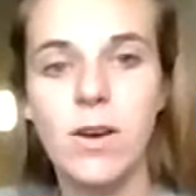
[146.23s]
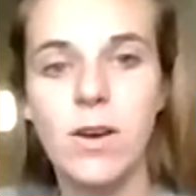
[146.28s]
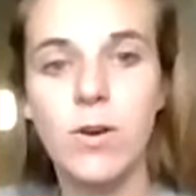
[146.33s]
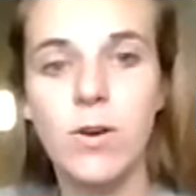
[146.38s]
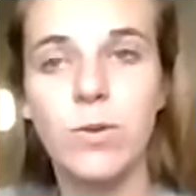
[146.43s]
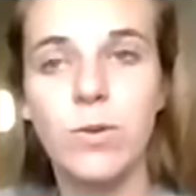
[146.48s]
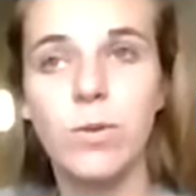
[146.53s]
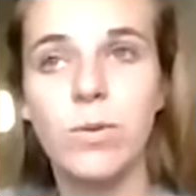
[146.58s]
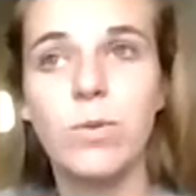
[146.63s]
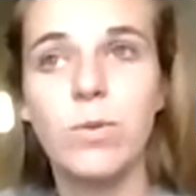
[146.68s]

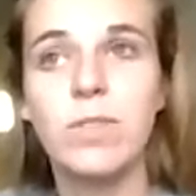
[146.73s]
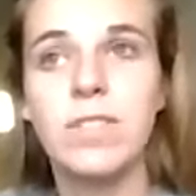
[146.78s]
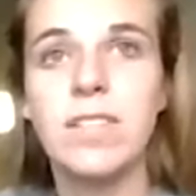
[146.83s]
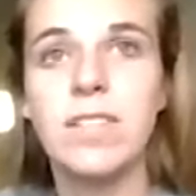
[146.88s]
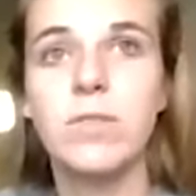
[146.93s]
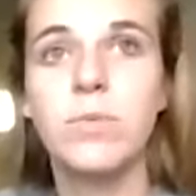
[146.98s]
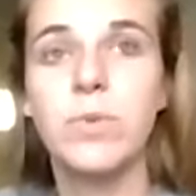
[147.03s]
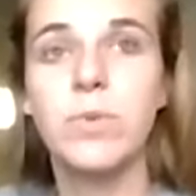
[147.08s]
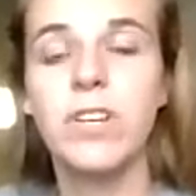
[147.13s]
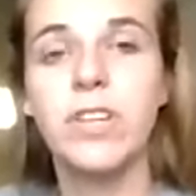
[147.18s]
So
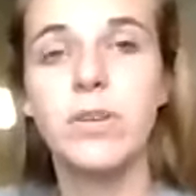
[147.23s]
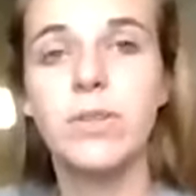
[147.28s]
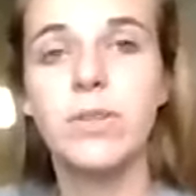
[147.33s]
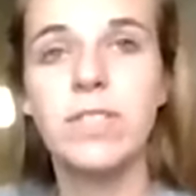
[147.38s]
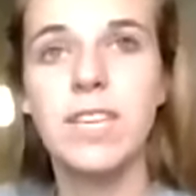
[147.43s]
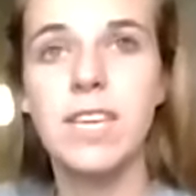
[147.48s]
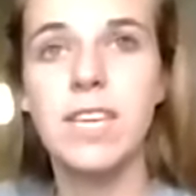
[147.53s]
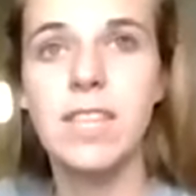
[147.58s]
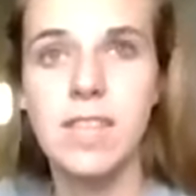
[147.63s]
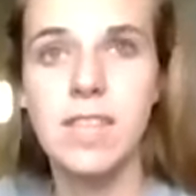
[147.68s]
since we're
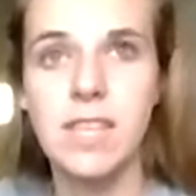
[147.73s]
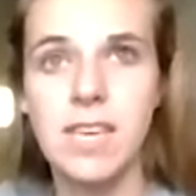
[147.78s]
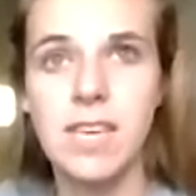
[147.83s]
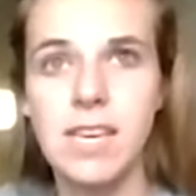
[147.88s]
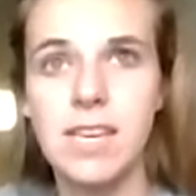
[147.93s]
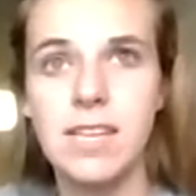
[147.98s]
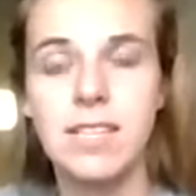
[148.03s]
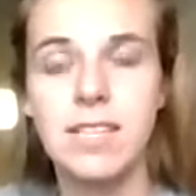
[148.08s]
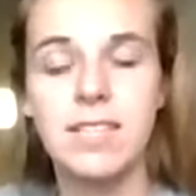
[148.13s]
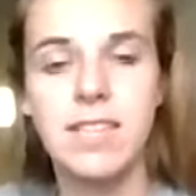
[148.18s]
using
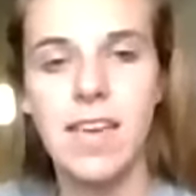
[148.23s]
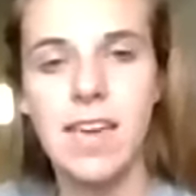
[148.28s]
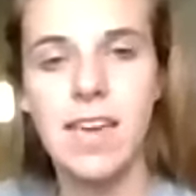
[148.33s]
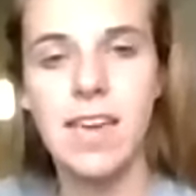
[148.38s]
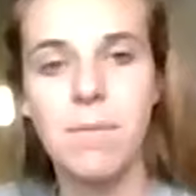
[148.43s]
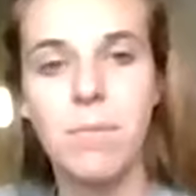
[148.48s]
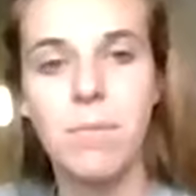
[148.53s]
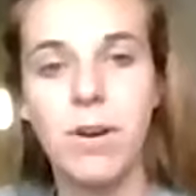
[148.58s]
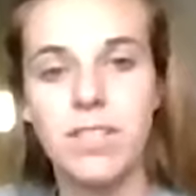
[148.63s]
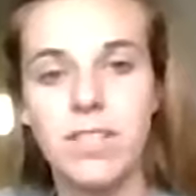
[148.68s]
the
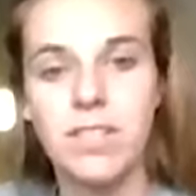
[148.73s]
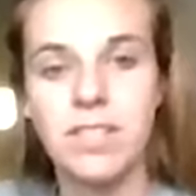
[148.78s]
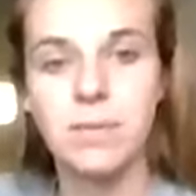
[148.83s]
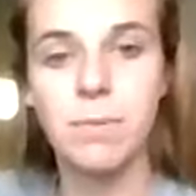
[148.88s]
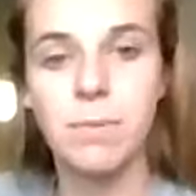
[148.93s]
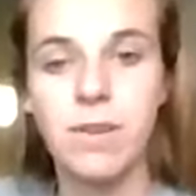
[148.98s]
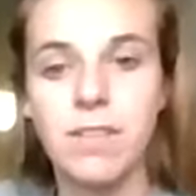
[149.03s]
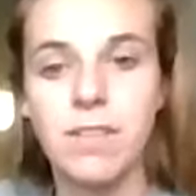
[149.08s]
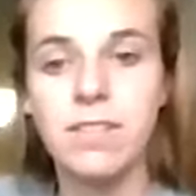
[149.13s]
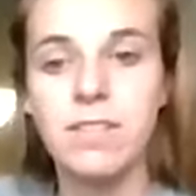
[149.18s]
same
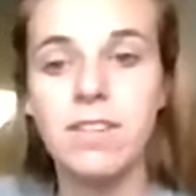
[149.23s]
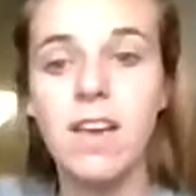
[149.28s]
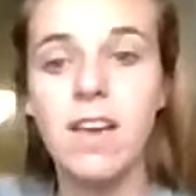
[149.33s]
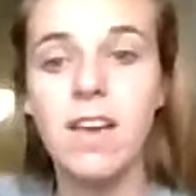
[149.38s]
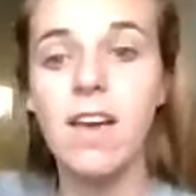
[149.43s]
participants